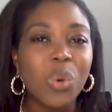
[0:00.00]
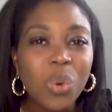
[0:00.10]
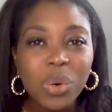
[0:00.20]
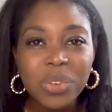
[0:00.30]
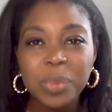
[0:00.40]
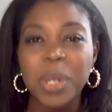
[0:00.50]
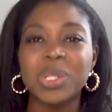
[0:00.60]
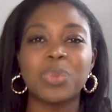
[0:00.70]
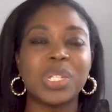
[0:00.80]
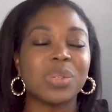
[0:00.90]
all of the
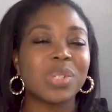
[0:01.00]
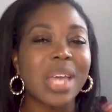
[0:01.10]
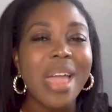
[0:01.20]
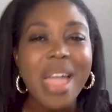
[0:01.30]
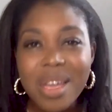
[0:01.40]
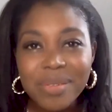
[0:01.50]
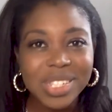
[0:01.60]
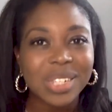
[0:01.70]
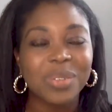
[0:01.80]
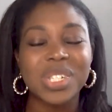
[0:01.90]
bells and whistles, every
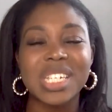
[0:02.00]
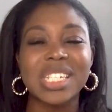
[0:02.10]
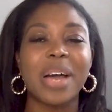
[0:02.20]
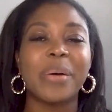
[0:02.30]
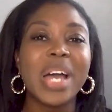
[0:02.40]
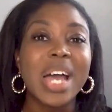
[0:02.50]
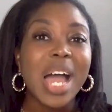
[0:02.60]
single detail.